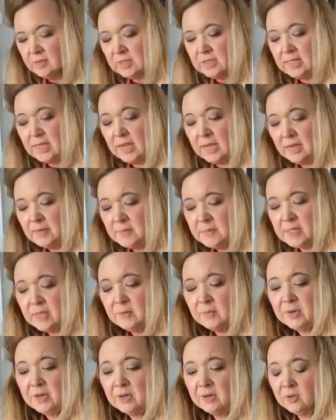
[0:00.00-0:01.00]
So the
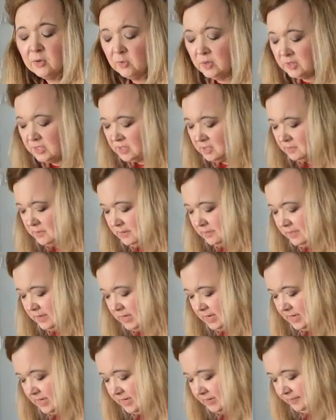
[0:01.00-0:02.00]
times that we are going to
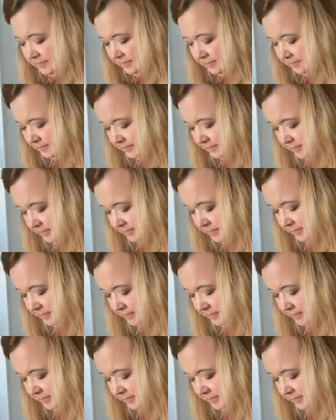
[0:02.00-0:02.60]
be meeting